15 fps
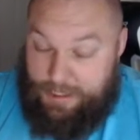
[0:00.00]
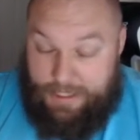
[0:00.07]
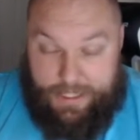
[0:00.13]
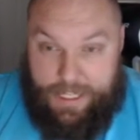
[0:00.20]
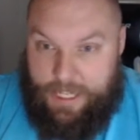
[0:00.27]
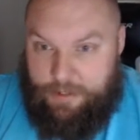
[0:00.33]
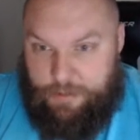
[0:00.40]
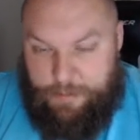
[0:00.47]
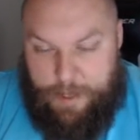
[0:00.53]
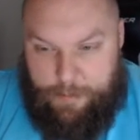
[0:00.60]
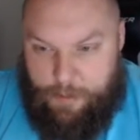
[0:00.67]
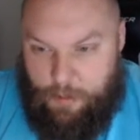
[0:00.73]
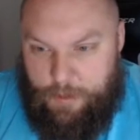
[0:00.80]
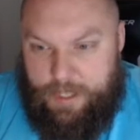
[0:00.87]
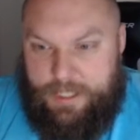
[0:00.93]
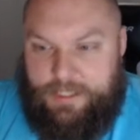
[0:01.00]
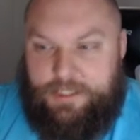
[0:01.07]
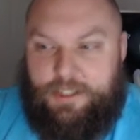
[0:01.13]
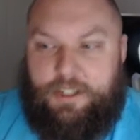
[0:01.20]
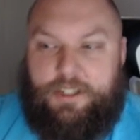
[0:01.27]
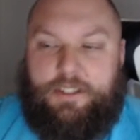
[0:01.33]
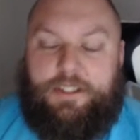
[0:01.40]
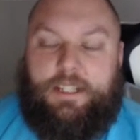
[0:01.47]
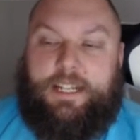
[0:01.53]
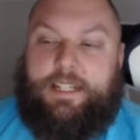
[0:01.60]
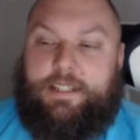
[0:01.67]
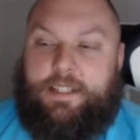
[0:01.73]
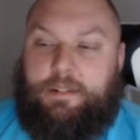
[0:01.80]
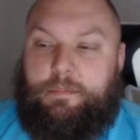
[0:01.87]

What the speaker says: can't remember when I started collecting,